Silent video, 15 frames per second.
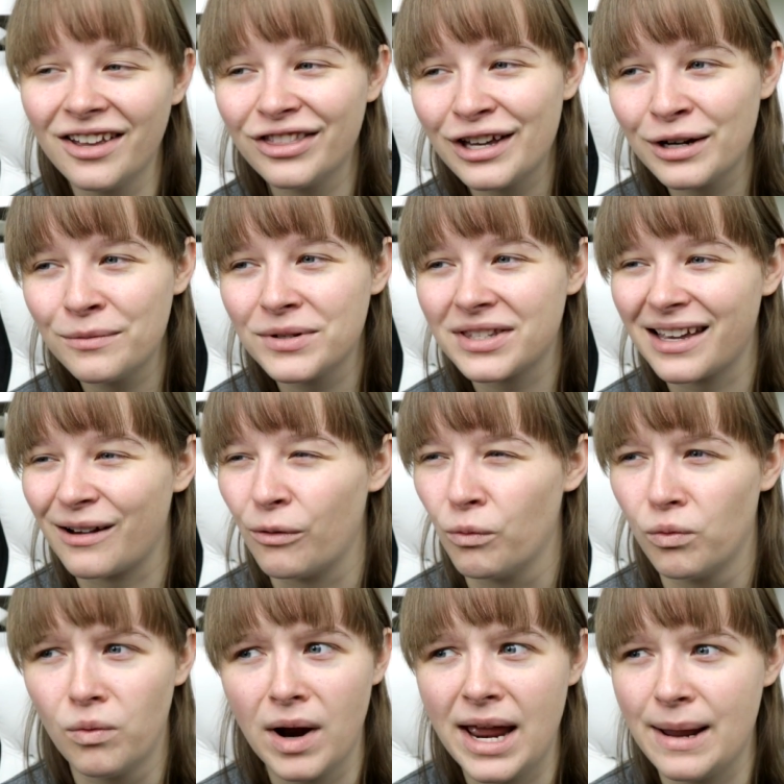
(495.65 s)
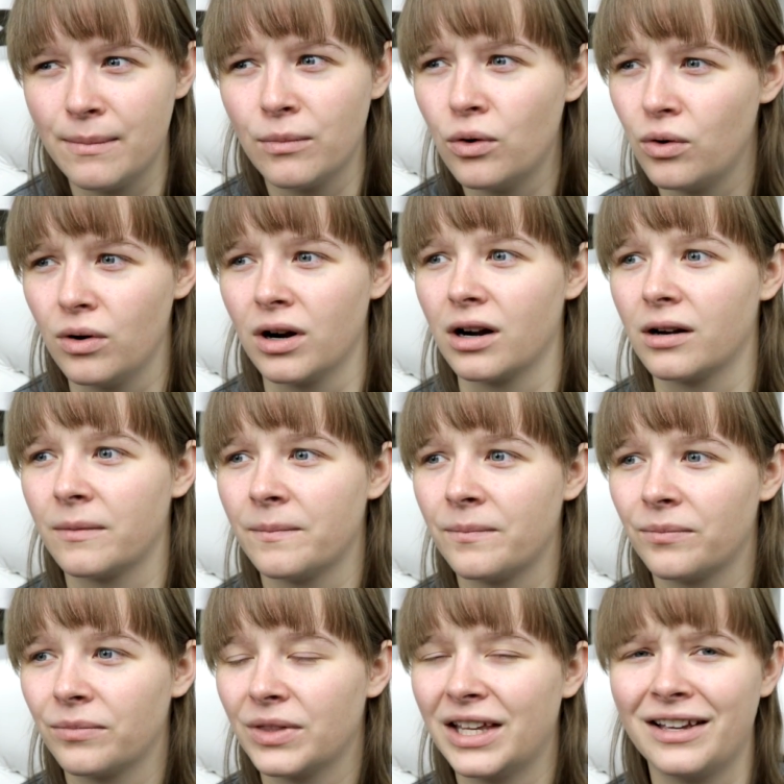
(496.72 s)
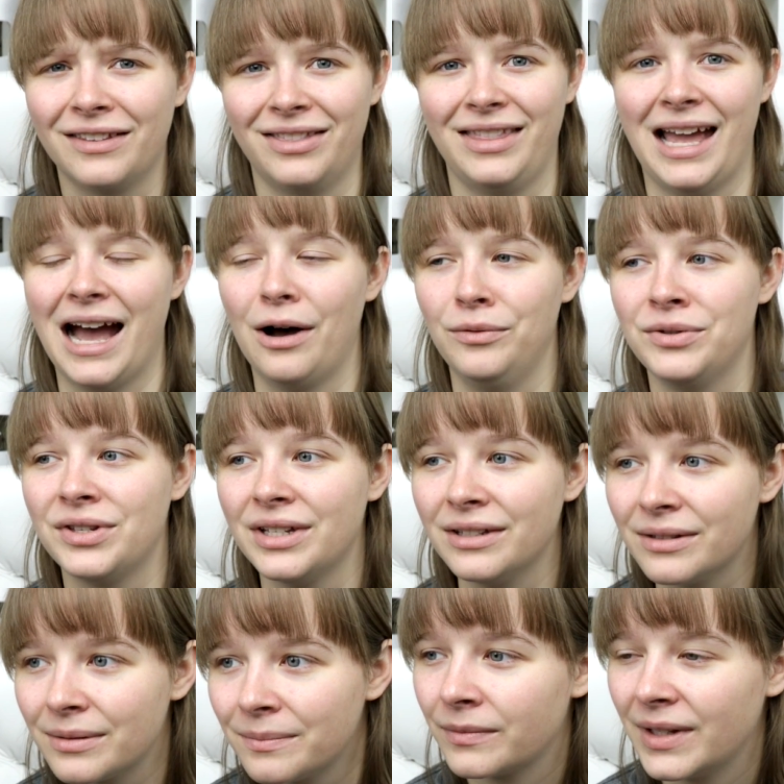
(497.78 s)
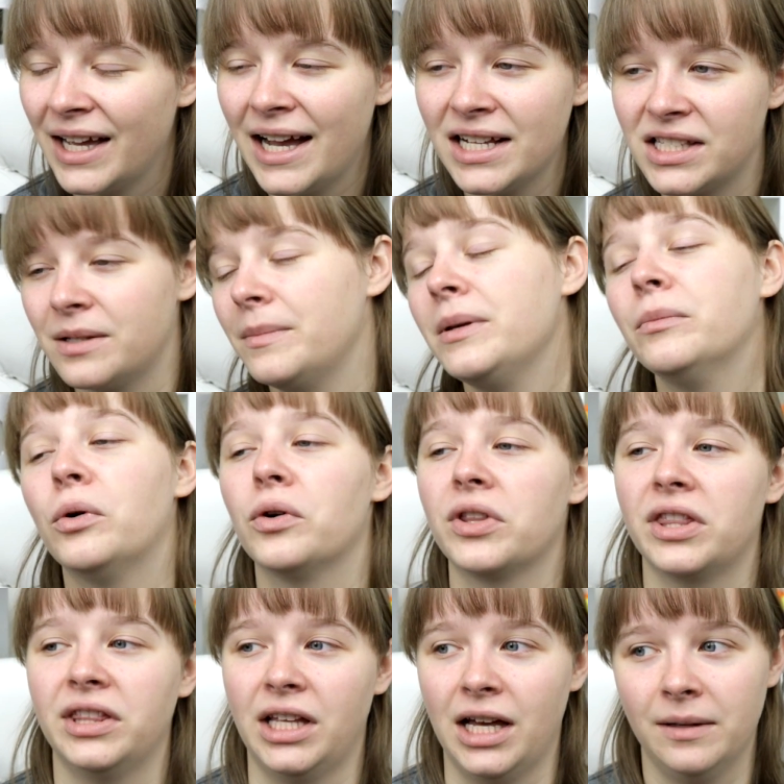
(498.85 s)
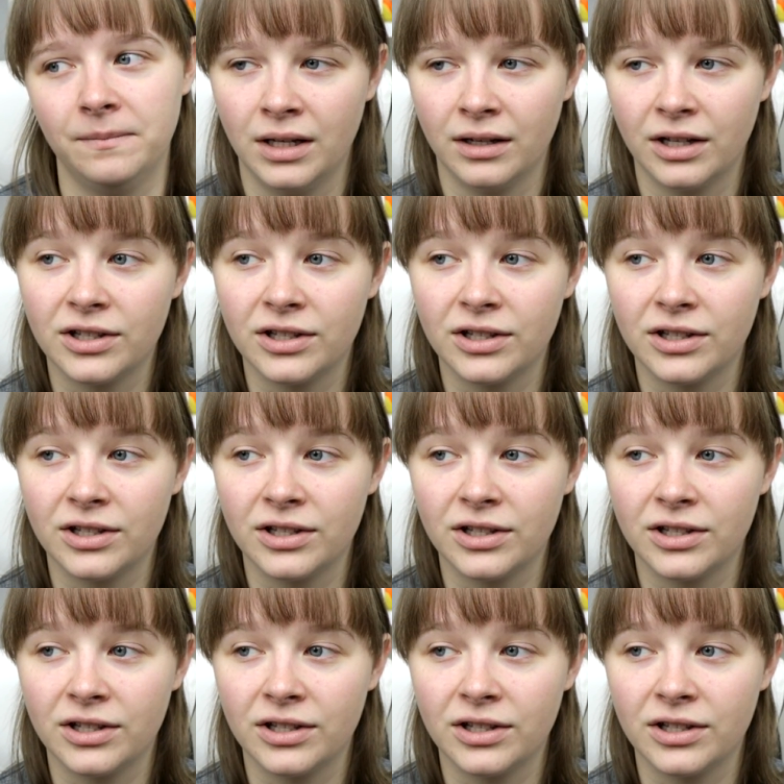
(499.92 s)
I thought it was like way more, like 1,000. It has to be more than that.